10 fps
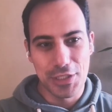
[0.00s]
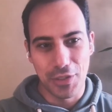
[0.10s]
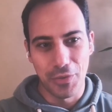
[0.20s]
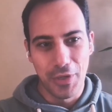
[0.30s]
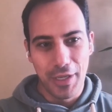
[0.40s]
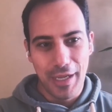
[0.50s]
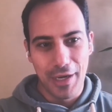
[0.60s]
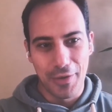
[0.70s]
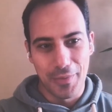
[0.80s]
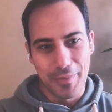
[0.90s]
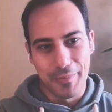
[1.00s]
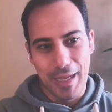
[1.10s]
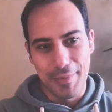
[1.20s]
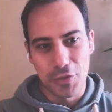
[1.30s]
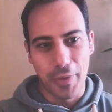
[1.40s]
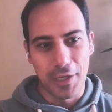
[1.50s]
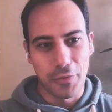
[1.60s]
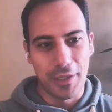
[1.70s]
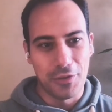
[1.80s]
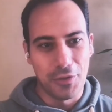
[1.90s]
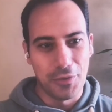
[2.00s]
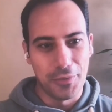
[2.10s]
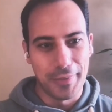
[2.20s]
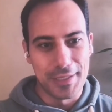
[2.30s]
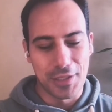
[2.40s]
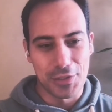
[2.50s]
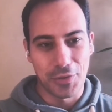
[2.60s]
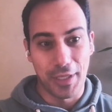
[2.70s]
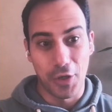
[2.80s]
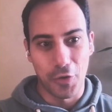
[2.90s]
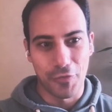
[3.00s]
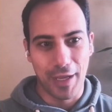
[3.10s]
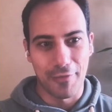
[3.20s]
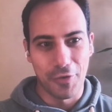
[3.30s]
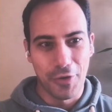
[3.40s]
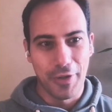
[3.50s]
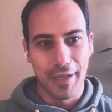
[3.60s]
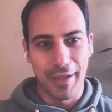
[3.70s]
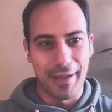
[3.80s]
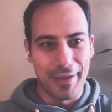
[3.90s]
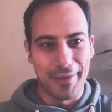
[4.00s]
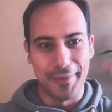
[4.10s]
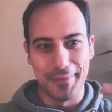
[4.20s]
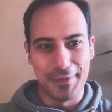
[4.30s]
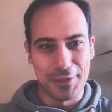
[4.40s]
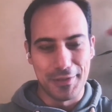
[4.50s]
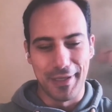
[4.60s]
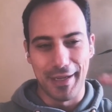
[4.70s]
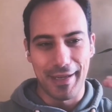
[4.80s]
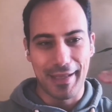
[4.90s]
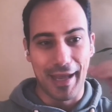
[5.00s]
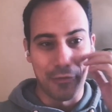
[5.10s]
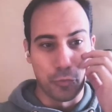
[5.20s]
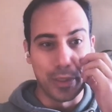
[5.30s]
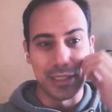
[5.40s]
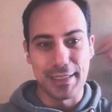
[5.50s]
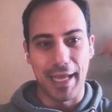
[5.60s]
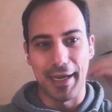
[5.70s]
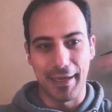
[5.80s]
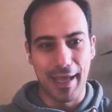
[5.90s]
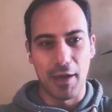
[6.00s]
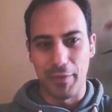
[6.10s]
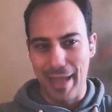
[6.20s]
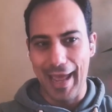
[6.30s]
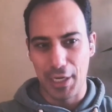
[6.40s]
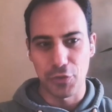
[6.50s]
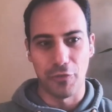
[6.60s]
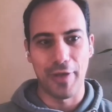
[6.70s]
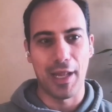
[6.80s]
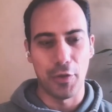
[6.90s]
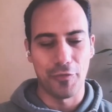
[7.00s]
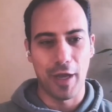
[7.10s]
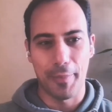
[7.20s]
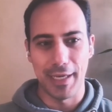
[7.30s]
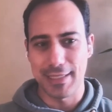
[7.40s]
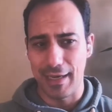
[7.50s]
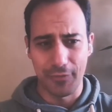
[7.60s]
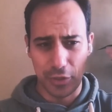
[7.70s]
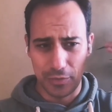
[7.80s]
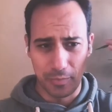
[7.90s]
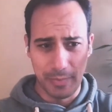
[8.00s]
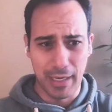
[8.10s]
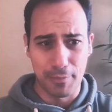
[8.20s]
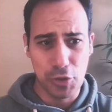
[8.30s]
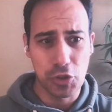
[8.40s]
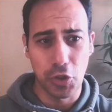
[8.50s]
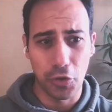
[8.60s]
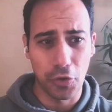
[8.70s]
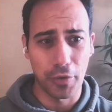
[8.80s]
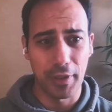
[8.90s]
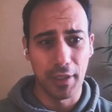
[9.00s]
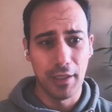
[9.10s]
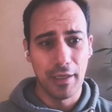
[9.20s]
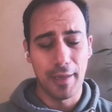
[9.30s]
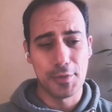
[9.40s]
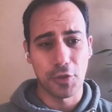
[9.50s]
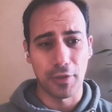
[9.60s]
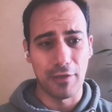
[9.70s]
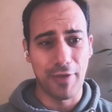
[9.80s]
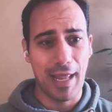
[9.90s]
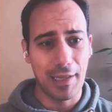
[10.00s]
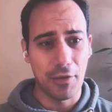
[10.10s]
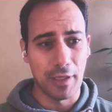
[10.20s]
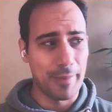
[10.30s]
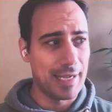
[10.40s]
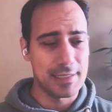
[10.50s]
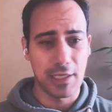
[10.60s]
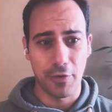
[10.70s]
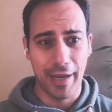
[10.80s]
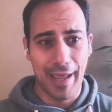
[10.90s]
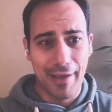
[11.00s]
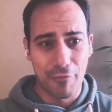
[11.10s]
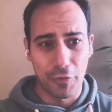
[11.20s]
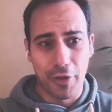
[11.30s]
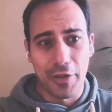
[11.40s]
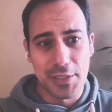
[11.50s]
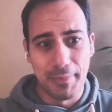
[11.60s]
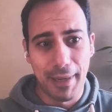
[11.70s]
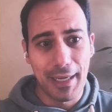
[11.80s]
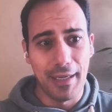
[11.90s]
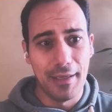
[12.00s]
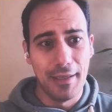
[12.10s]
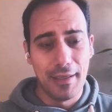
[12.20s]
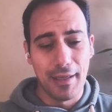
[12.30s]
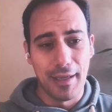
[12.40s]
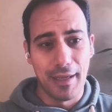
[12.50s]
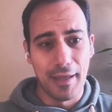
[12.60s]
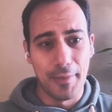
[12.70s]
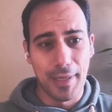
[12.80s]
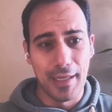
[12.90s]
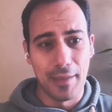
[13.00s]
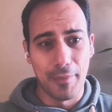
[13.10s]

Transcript: So, maybe 2022 is also a year of kind of real setting, kind of the actual value of companies that have just been absurdly valued in the past year and a half with all this money in the